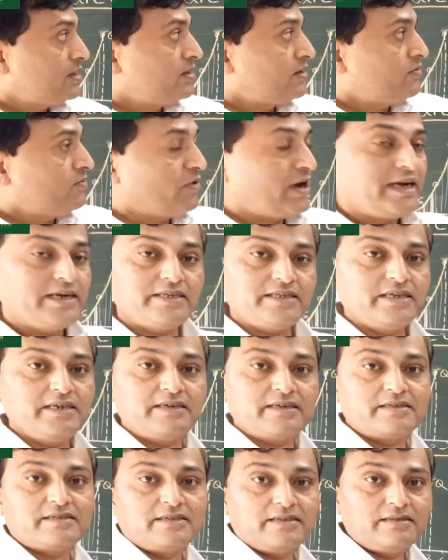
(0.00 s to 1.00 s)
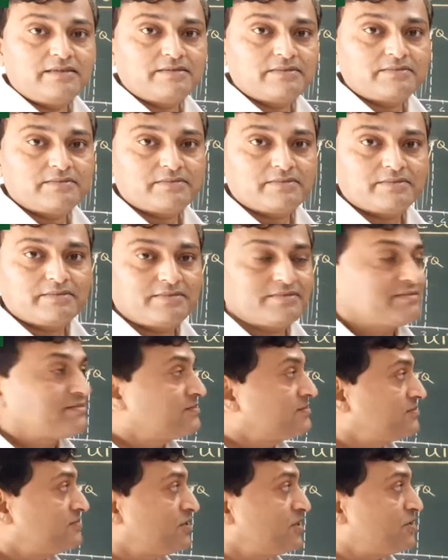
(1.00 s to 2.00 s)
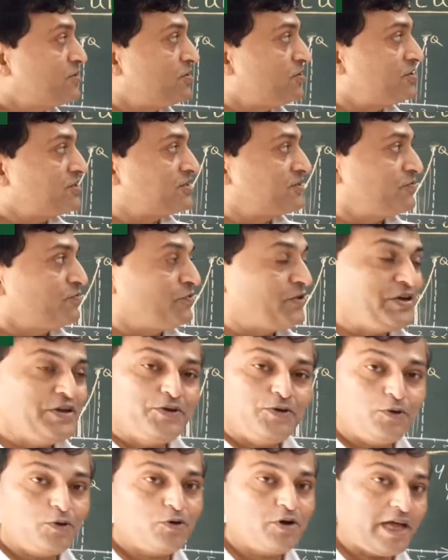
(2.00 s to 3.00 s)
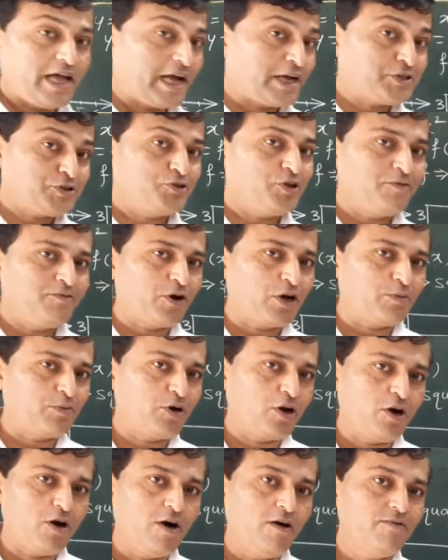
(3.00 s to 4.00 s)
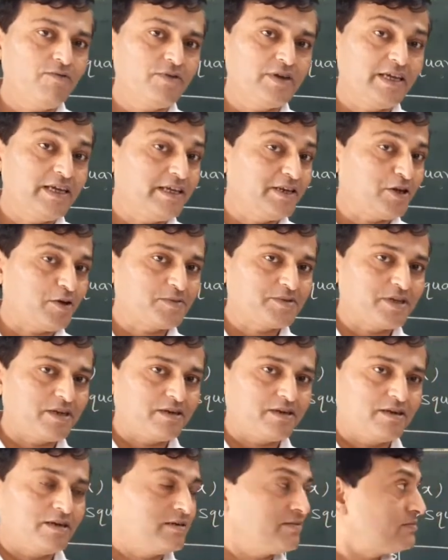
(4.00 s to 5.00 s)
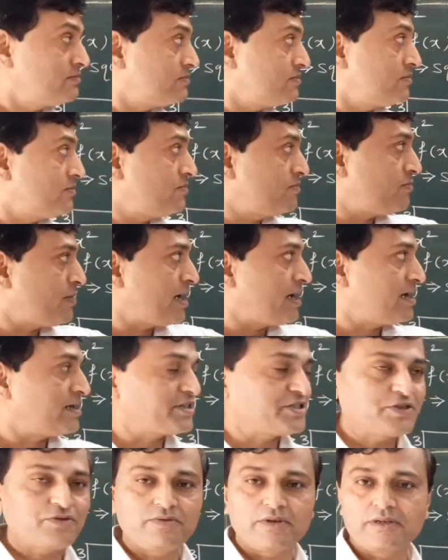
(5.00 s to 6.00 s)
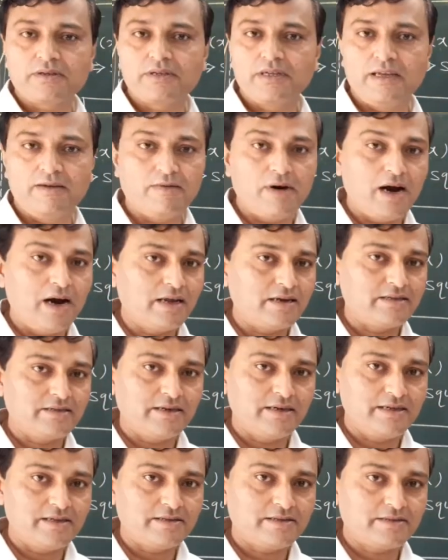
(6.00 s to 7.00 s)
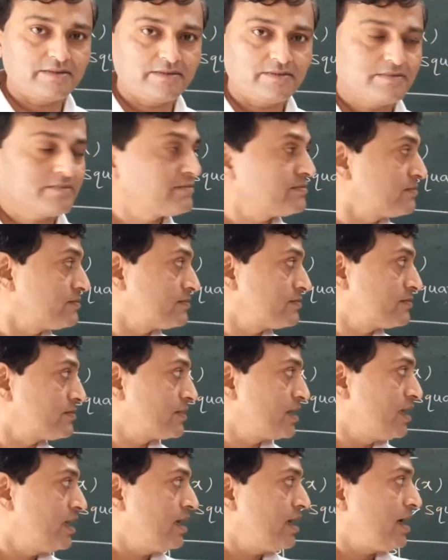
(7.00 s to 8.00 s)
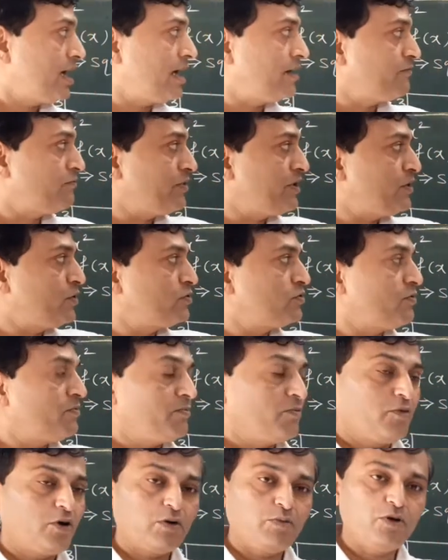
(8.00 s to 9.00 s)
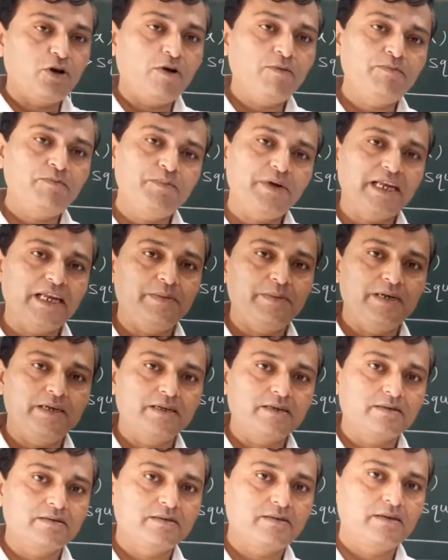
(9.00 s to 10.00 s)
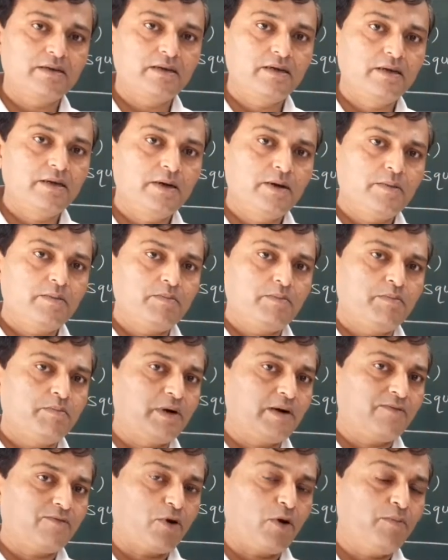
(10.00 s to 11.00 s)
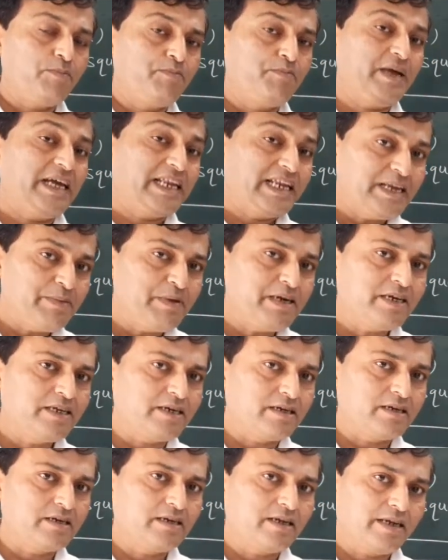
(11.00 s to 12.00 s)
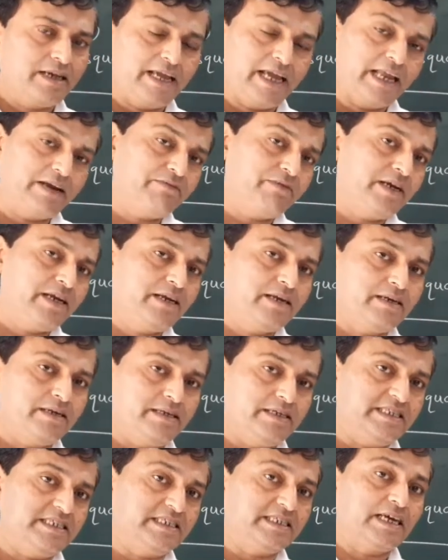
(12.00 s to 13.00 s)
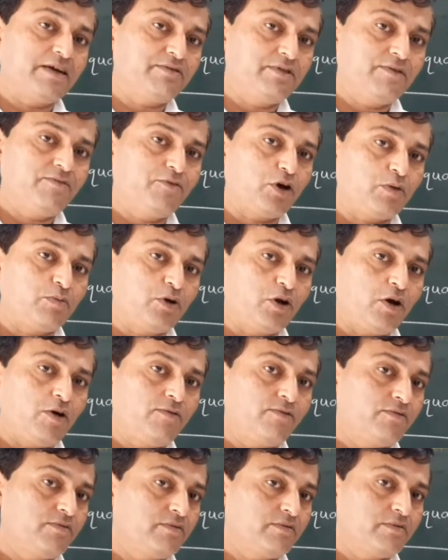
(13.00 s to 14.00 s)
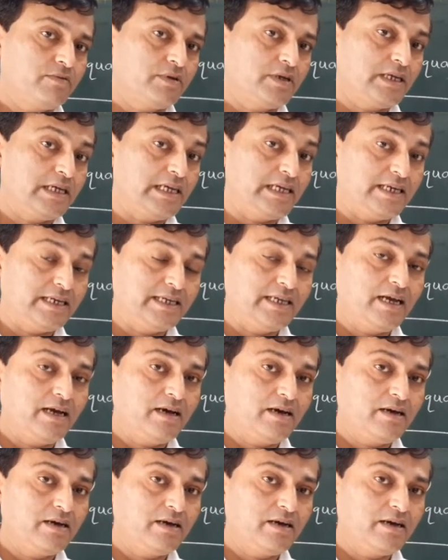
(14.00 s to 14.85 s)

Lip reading: Why it is interesting? Because we know actual formula of area of circle, pi r square, if r is radius, and we know the formula of perimeter. But from perimeter, can we derive the formula of area